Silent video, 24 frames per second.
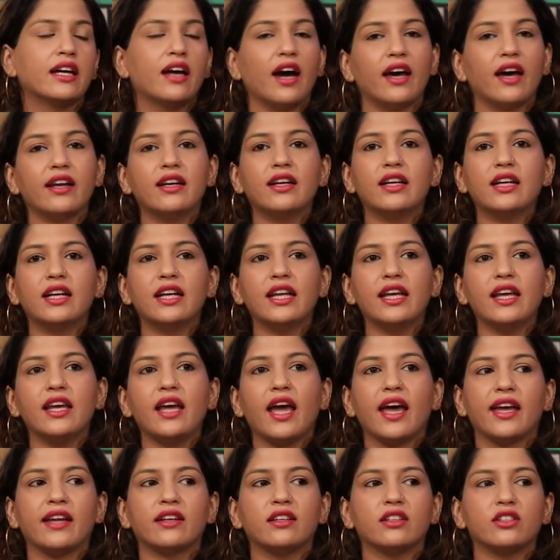currently,
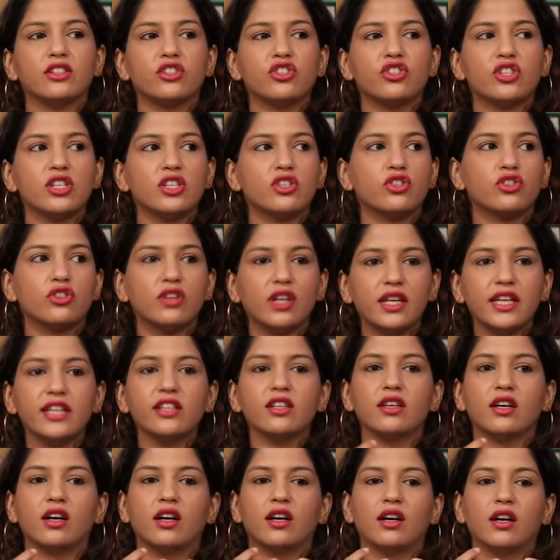and she's
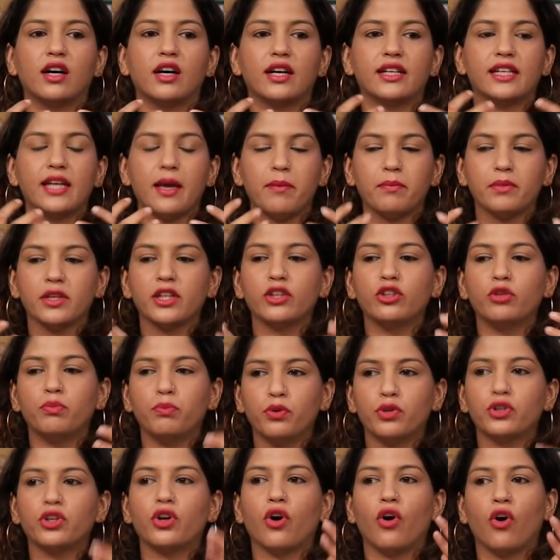really attempting to
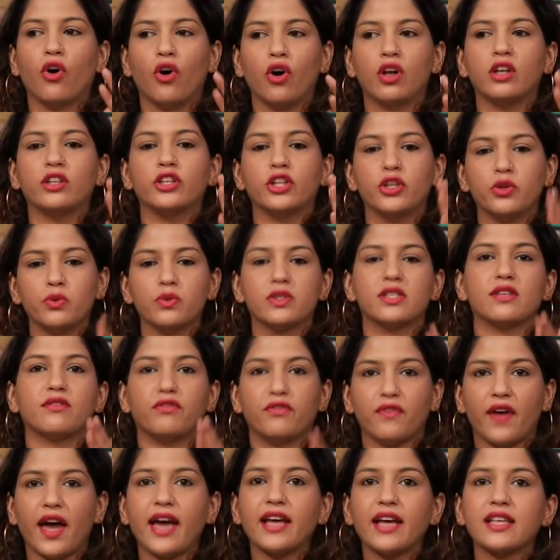put all news and
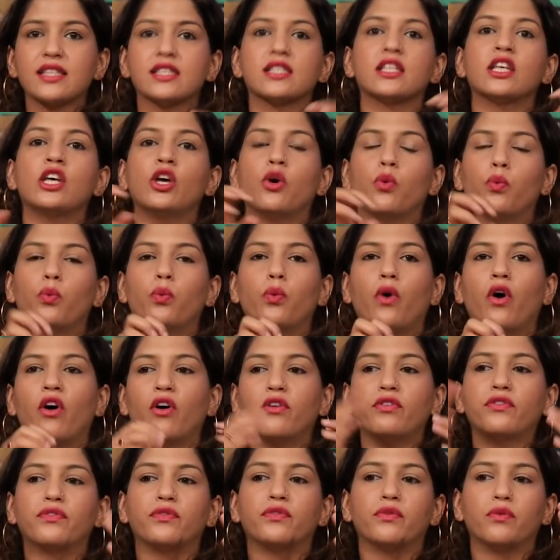facts
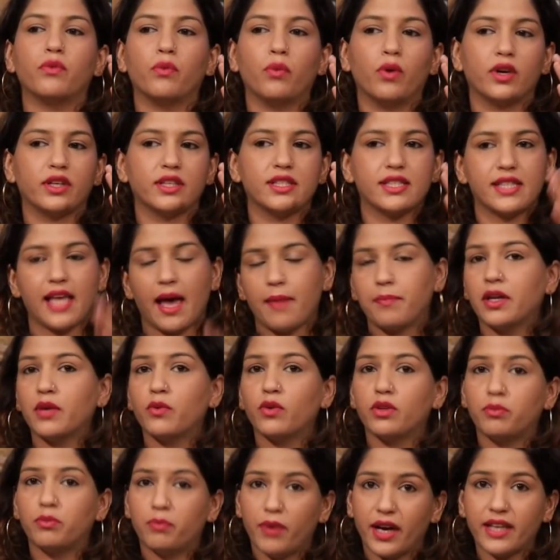of what is happening
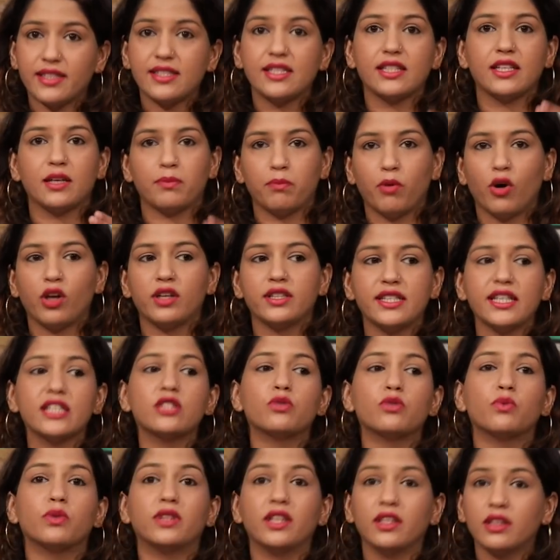with Brexit and
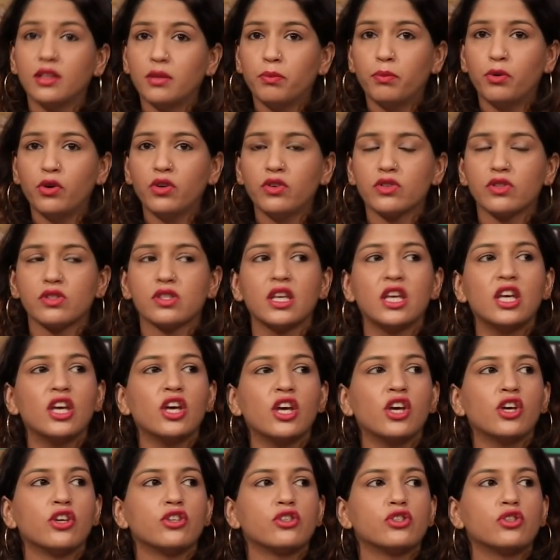politics within the books.
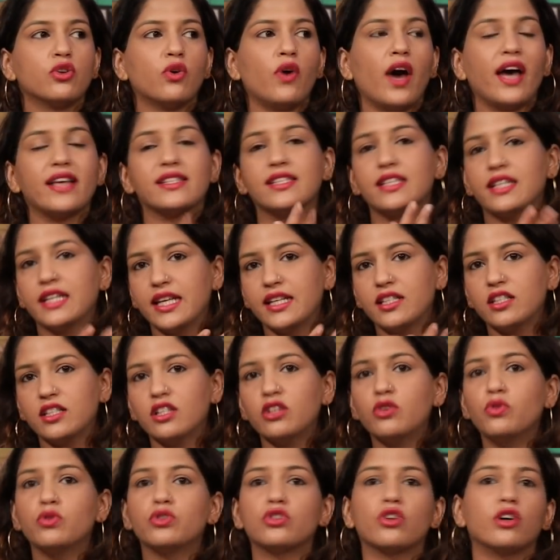So as a reader
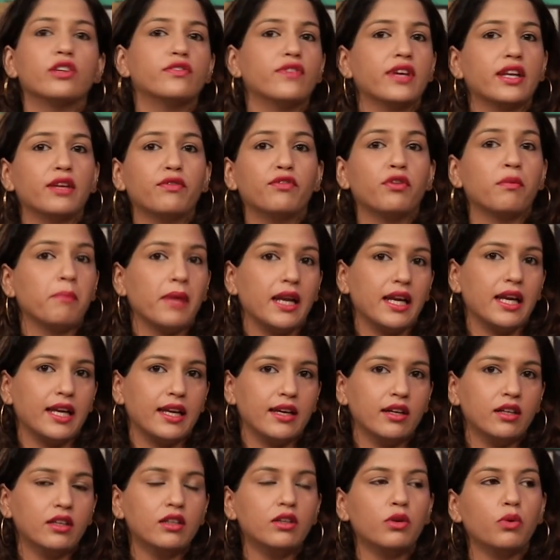who's not very
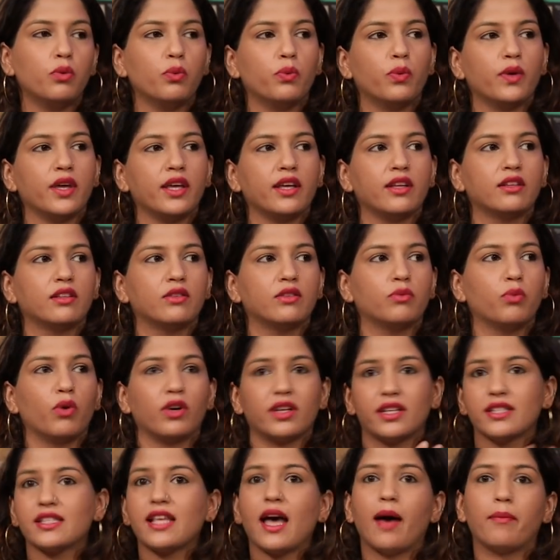familiar with
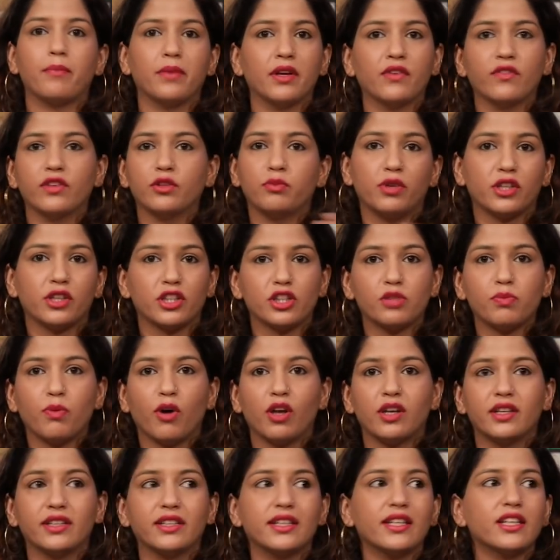what is happening with British
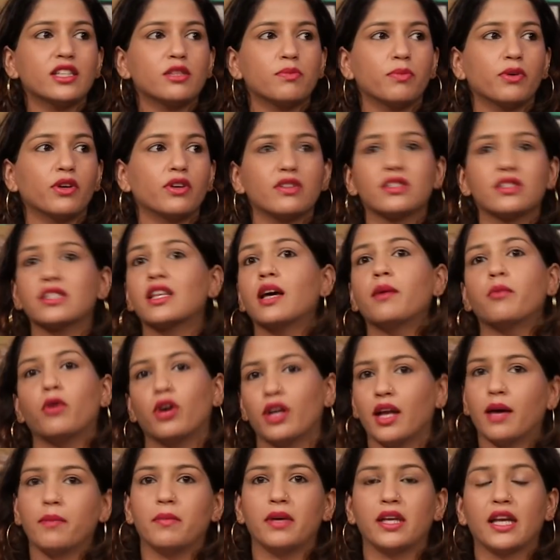politics, because come
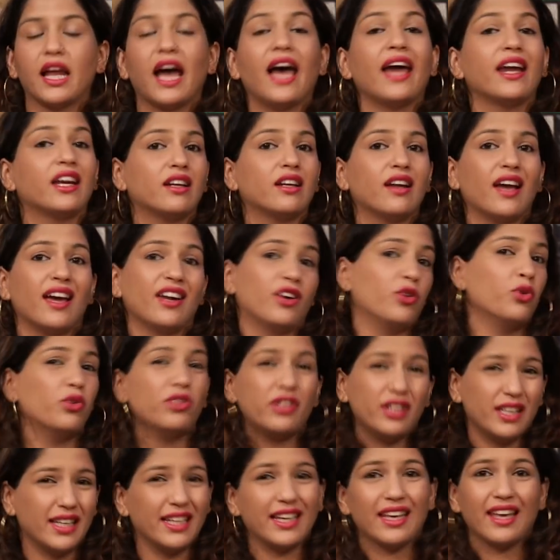on, I mean, I don't
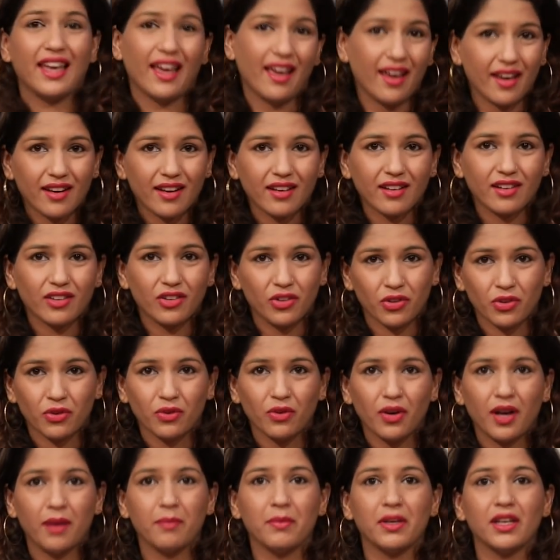really care, you
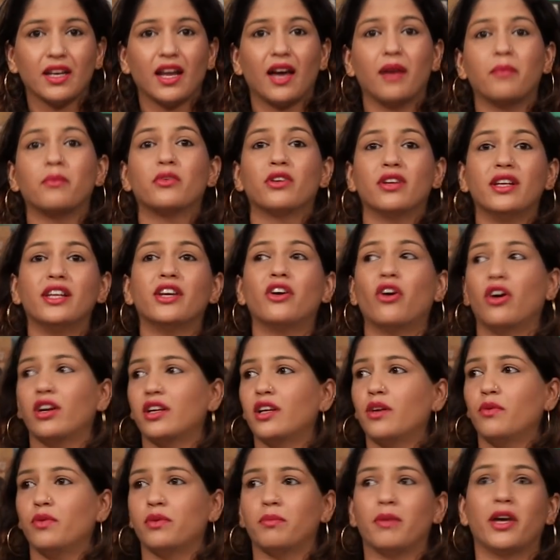know. I mean, I'm really caught
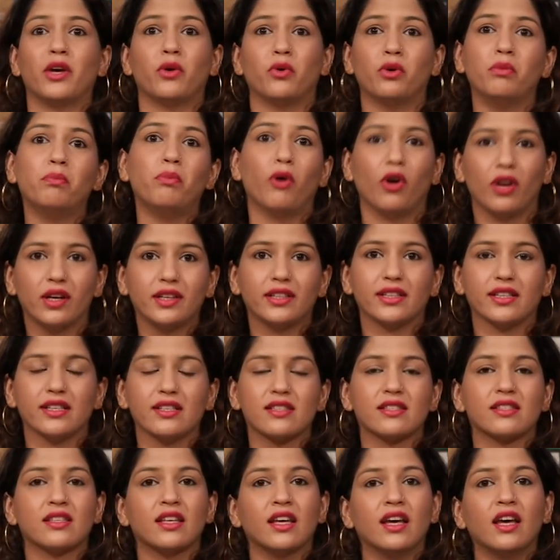up with my own
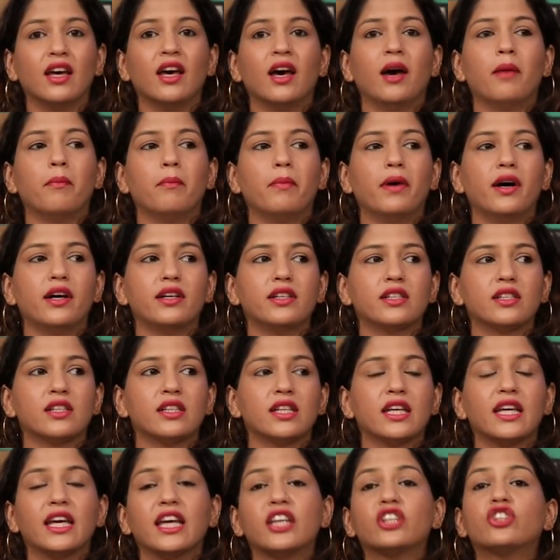politics. But
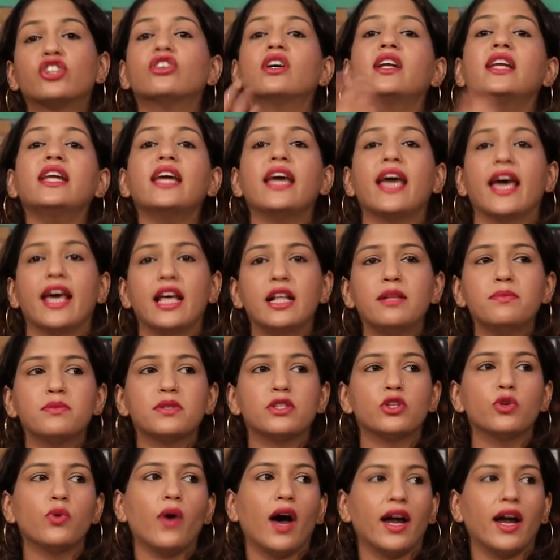it really
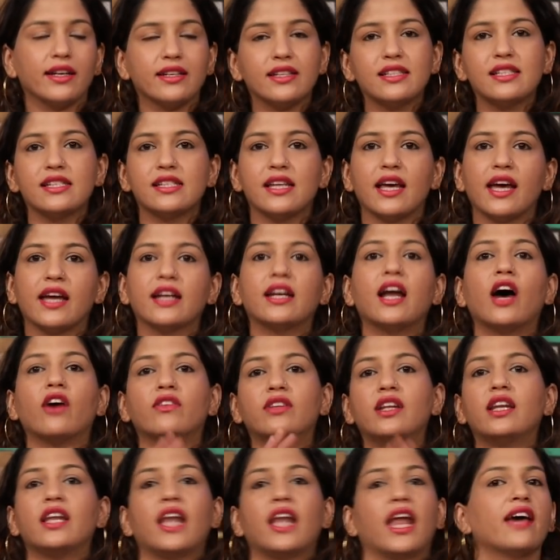helps to understand how
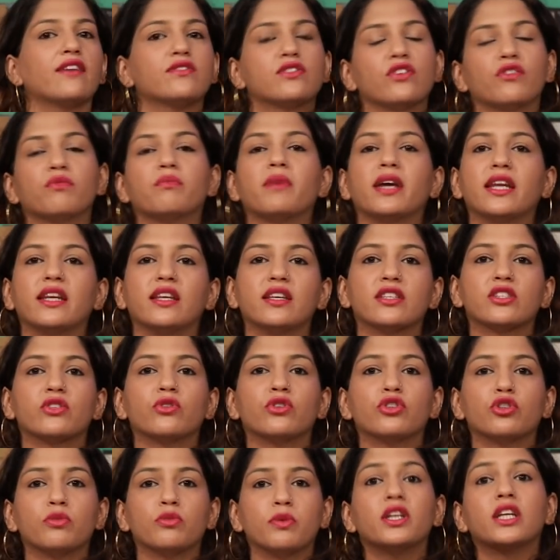the lives of many is
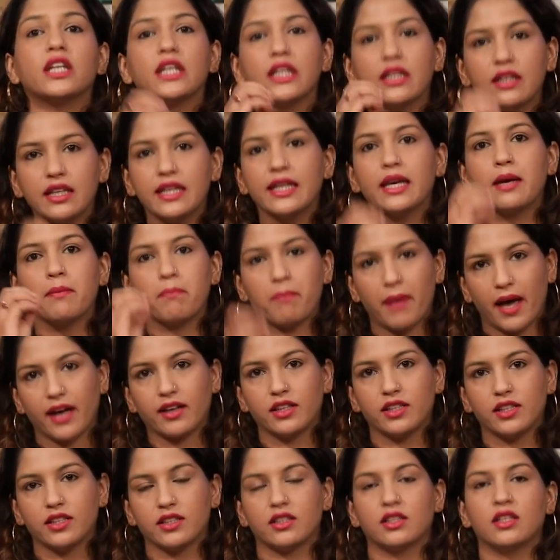going to be really
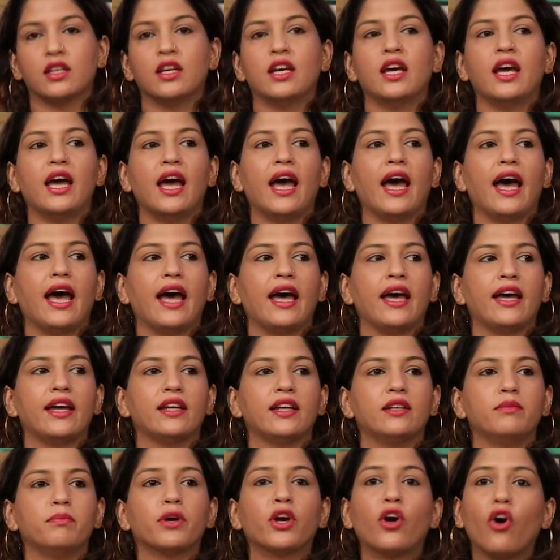impacted.
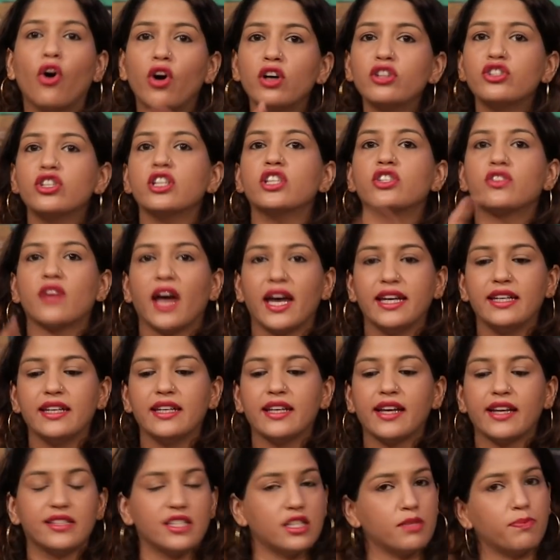And because she's
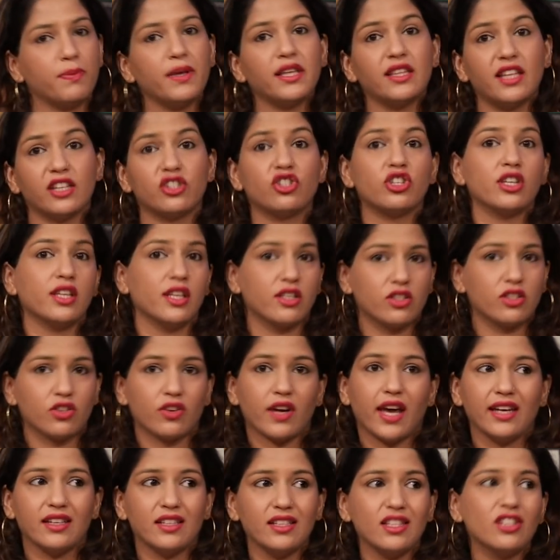writing at the speed that she is
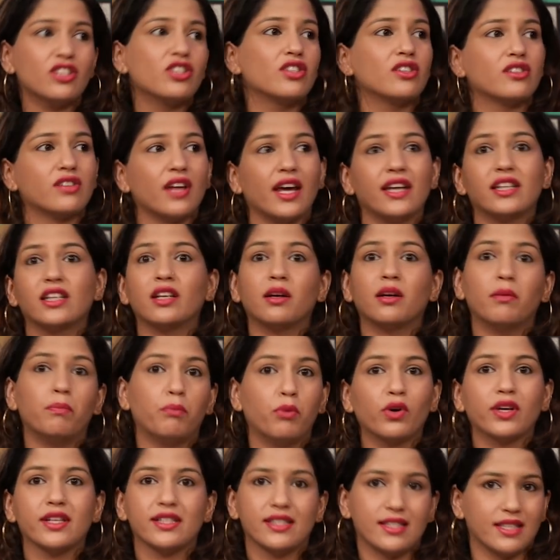writing, she's writing a
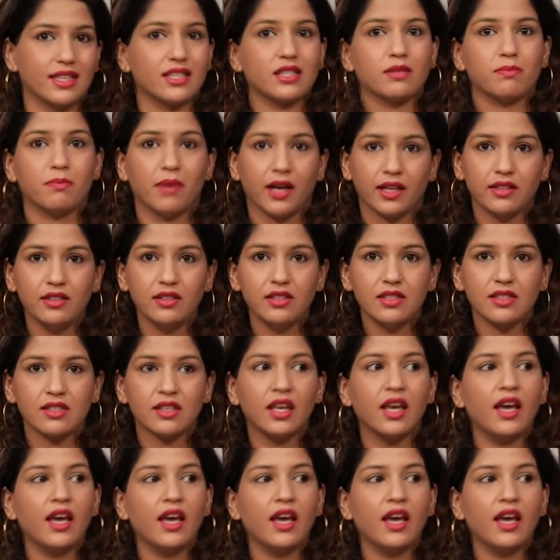book in 6 months,